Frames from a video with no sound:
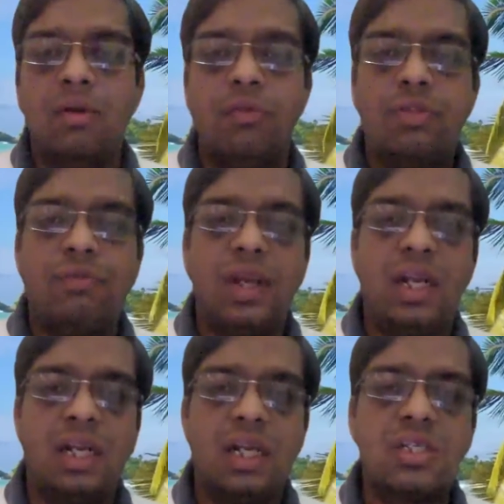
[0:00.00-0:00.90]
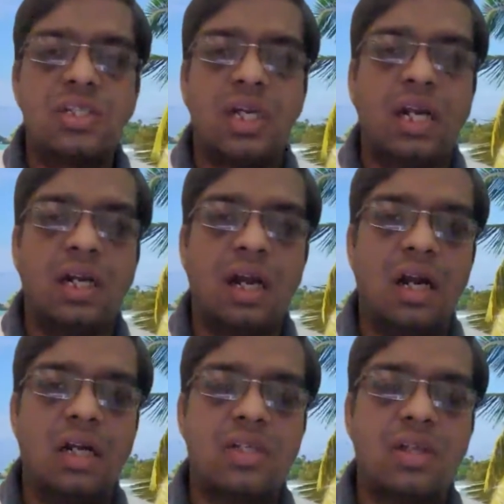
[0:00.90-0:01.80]
with faintness and
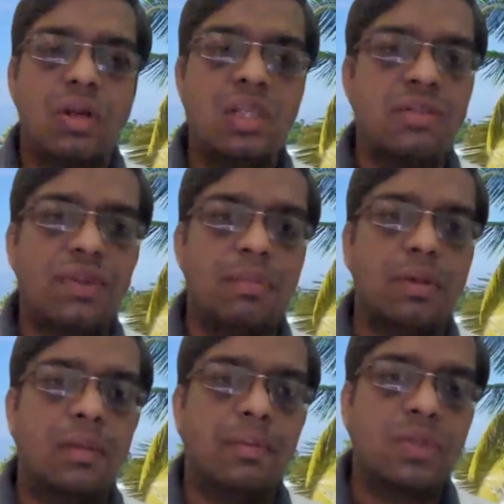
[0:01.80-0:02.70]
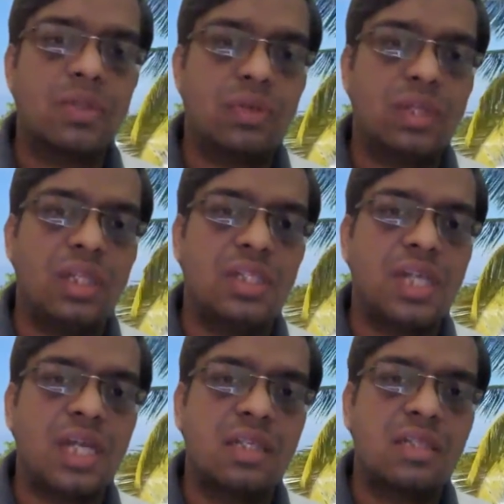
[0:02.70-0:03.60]
heart sound as feeble. So in the
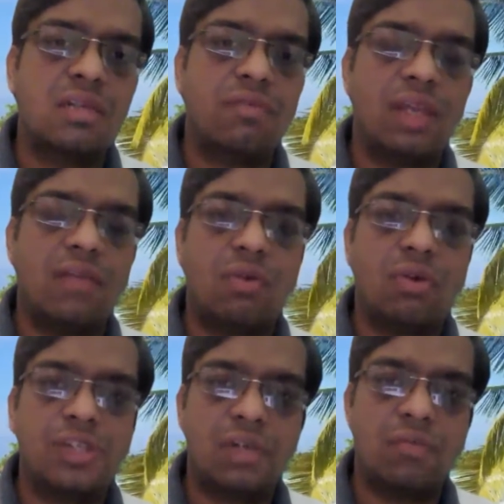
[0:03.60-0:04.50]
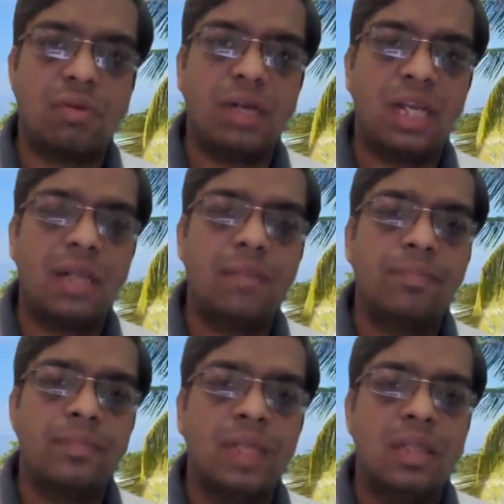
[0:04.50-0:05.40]
GI system, we have nausea and vomiting.
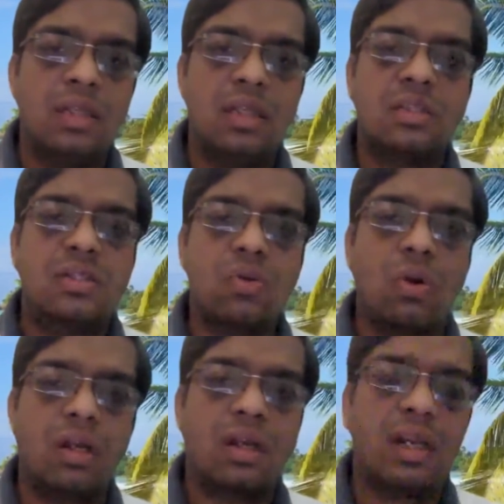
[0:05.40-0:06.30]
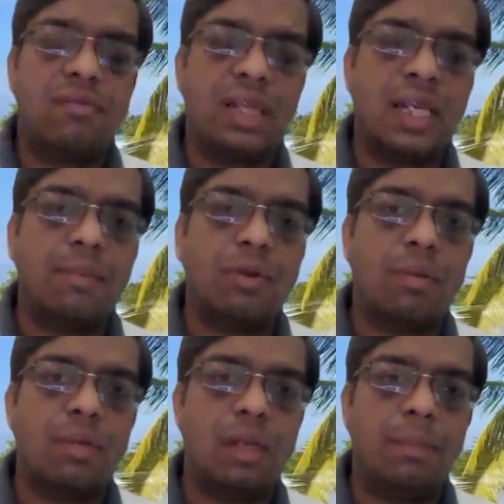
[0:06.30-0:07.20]
There is salt craving and
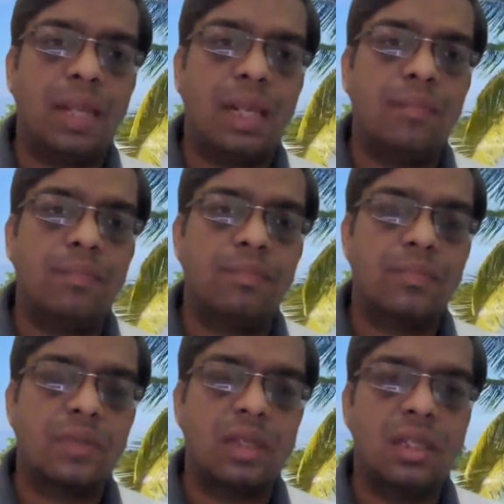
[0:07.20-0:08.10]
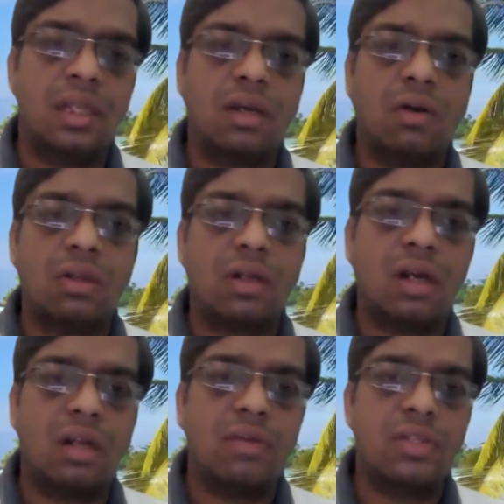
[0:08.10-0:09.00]
abdominal pain. On the
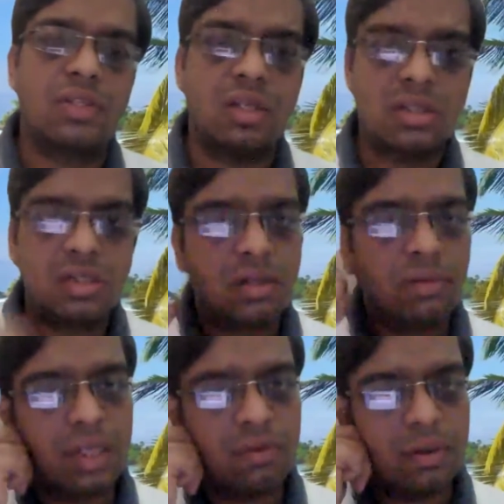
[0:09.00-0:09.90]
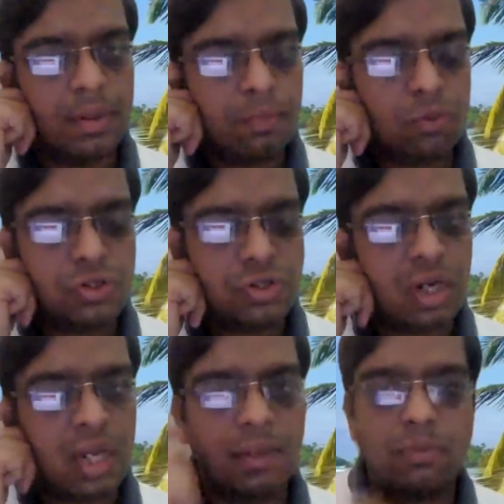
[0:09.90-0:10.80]
cardiovascular system, there will be
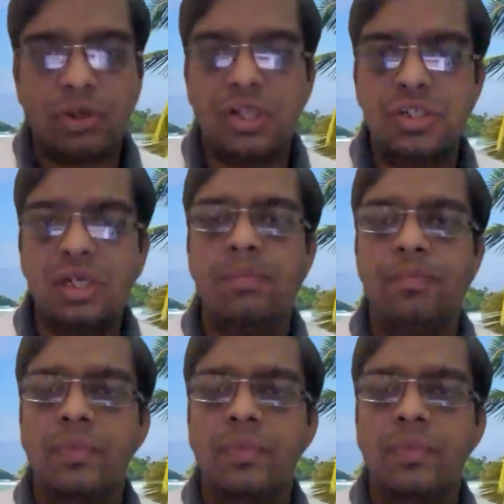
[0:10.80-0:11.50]
postural hypotension,